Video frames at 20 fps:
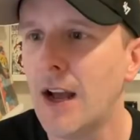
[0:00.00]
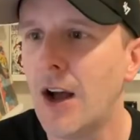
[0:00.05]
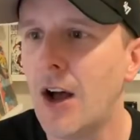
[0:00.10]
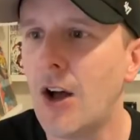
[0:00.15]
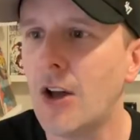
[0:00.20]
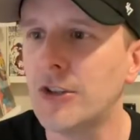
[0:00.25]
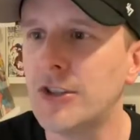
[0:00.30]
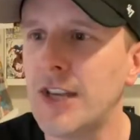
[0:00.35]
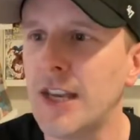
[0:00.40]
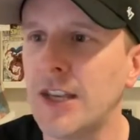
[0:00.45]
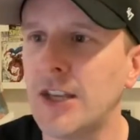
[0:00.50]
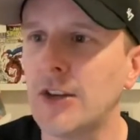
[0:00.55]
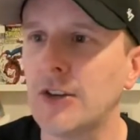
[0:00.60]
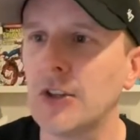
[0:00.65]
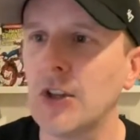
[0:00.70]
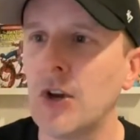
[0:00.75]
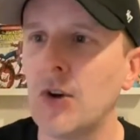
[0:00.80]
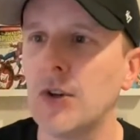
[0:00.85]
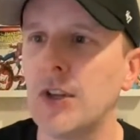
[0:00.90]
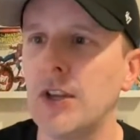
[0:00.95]
i'll take your
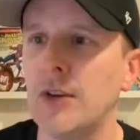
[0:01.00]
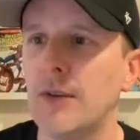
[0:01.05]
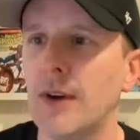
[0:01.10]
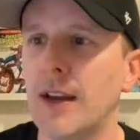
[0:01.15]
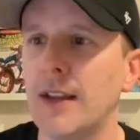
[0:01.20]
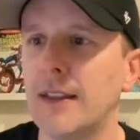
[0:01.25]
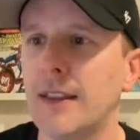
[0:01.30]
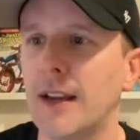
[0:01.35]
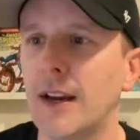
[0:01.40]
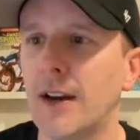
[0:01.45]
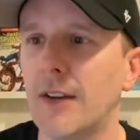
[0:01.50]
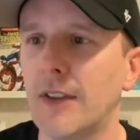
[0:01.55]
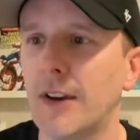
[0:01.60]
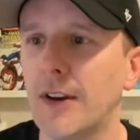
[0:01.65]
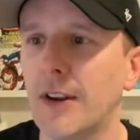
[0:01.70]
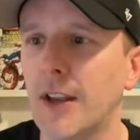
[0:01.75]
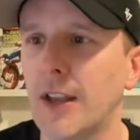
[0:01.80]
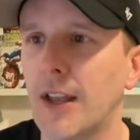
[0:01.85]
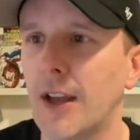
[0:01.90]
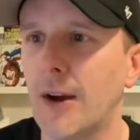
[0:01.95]
loki right there there
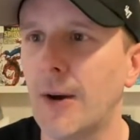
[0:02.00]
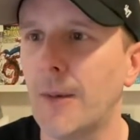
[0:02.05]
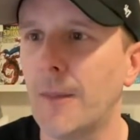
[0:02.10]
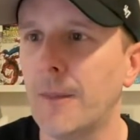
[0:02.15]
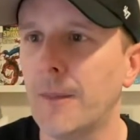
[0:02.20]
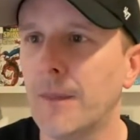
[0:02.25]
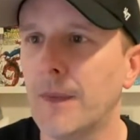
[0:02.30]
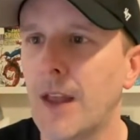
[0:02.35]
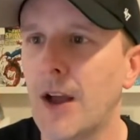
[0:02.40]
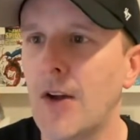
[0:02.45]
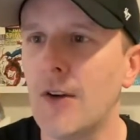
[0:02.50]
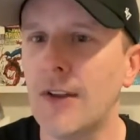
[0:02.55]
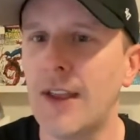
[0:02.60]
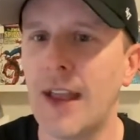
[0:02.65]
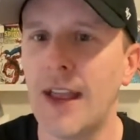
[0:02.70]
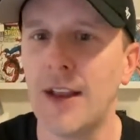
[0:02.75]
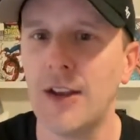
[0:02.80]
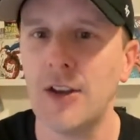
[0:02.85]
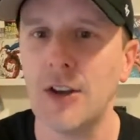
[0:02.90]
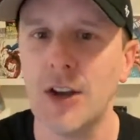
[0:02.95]
you go
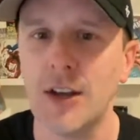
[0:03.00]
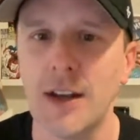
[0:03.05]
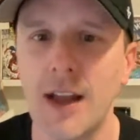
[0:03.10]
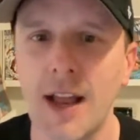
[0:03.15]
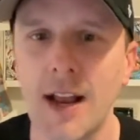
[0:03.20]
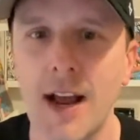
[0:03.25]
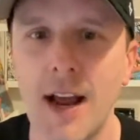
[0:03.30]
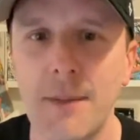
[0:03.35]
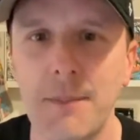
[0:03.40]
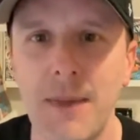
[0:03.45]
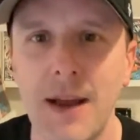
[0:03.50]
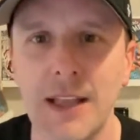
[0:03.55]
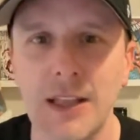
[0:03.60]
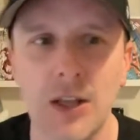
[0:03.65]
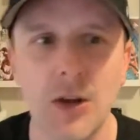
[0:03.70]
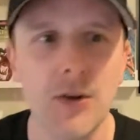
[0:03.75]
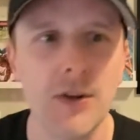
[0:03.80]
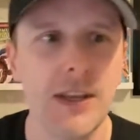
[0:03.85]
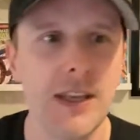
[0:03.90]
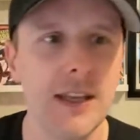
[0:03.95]
okay good i got my
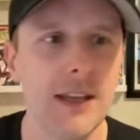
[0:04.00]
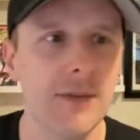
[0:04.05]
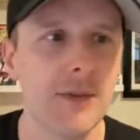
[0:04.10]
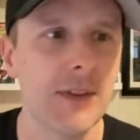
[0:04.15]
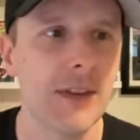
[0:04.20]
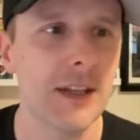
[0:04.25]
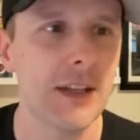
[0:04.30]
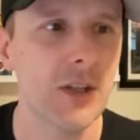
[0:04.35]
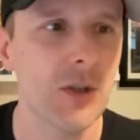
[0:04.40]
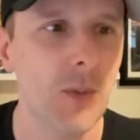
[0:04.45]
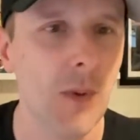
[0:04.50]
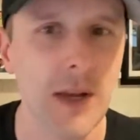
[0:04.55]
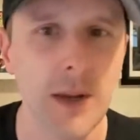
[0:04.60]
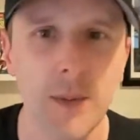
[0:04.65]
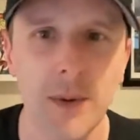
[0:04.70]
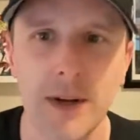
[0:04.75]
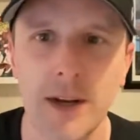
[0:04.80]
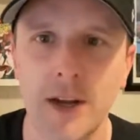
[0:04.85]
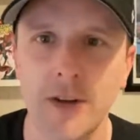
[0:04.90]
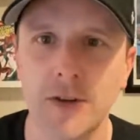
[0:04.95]
loki with a
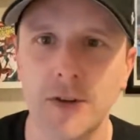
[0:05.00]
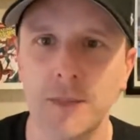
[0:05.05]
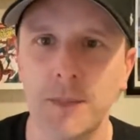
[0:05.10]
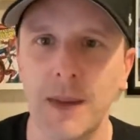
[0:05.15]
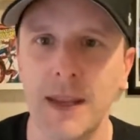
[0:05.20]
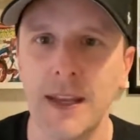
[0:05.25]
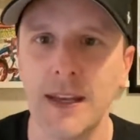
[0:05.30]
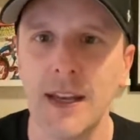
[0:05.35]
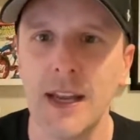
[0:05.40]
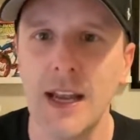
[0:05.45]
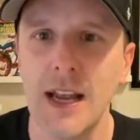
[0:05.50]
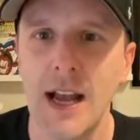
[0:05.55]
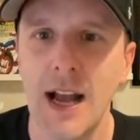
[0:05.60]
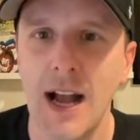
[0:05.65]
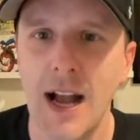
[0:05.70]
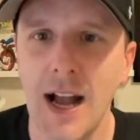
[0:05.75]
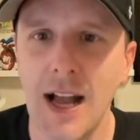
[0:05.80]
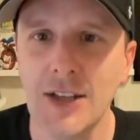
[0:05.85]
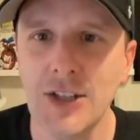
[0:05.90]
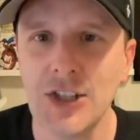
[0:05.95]
2100 mint
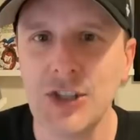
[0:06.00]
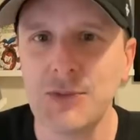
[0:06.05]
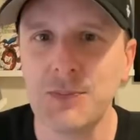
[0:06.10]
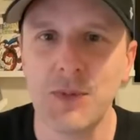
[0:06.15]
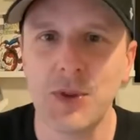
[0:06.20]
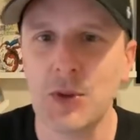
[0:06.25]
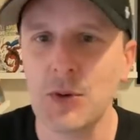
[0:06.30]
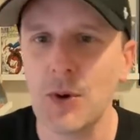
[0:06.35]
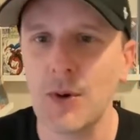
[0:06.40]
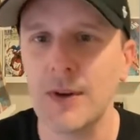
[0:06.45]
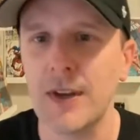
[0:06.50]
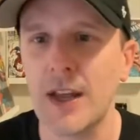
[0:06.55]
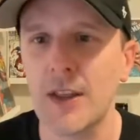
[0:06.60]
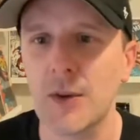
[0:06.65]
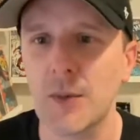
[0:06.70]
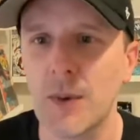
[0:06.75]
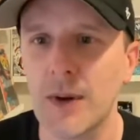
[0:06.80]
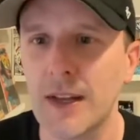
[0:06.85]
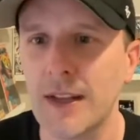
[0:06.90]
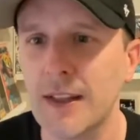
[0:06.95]
i just throw
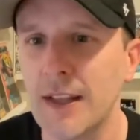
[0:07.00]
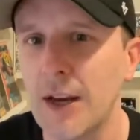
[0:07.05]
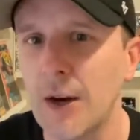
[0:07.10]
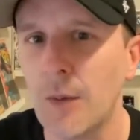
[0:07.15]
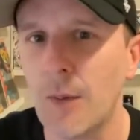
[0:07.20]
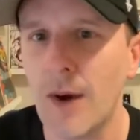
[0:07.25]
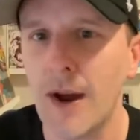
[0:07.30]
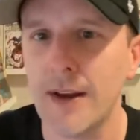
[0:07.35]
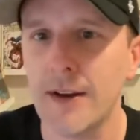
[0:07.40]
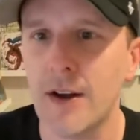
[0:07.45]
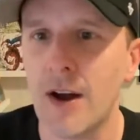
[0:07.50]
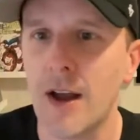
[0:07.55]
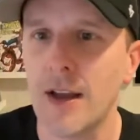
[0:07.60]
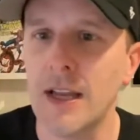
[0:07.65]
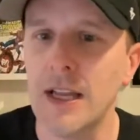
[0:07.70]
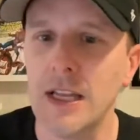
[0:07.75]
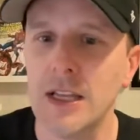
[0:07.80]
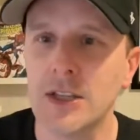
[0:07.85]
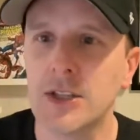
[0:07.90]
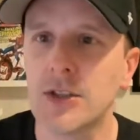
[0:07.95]
another one in there why not
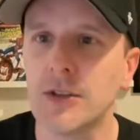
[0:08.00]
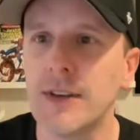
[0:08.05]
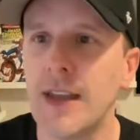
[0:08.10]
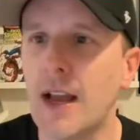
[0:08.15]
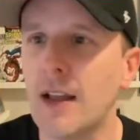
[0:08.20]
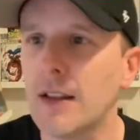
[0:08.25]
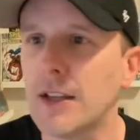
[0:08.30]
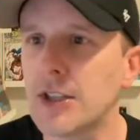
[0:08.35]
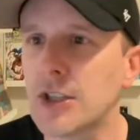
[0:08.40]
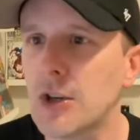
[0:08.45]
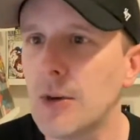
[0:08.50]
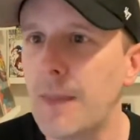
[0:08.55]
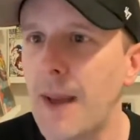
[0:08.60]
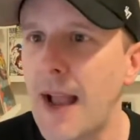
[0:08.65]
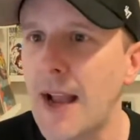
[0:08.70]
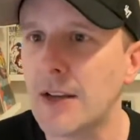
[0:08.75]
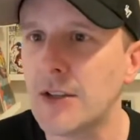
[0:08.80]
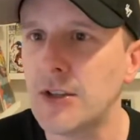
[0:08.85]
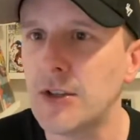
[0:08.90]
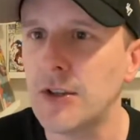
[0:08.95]
so now let's go
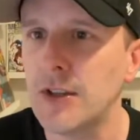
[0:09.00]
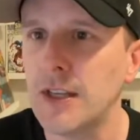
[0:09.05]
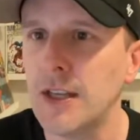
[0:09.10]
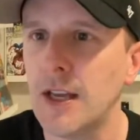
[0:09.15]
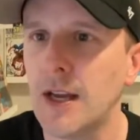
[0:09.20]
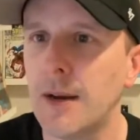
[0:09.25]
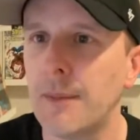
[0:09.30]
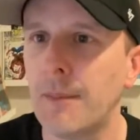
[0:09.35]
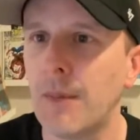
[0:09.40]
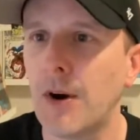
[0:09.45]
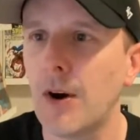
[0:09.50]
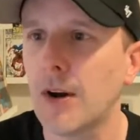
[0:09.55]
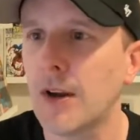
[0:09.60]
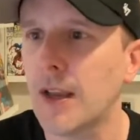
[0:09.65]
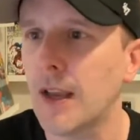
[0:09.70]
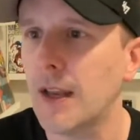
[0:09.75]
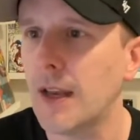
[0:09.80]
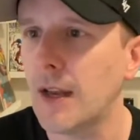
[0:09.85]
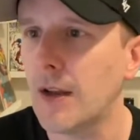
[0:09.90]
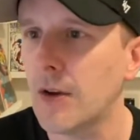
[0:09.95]
back to the uh,
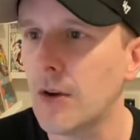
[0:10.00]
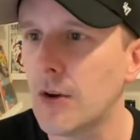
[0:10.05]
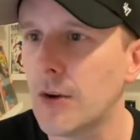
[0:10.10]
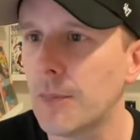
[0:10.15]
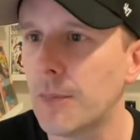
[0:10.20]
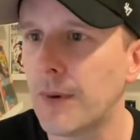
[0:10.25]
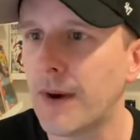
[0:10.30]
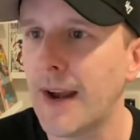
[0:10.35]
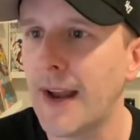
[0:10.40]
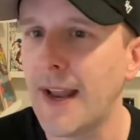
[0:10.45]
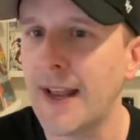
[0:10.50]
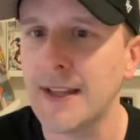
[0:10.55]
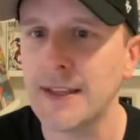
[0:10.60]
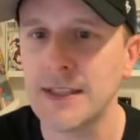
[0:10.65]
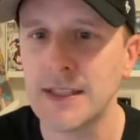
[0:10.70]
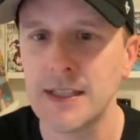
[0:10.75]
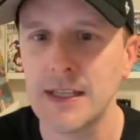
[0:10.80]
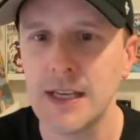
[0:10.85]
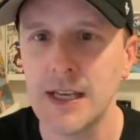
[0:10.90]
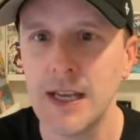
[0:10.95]
market i'll go to
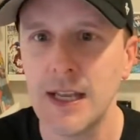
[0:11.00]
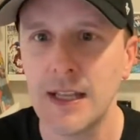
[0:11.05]
brands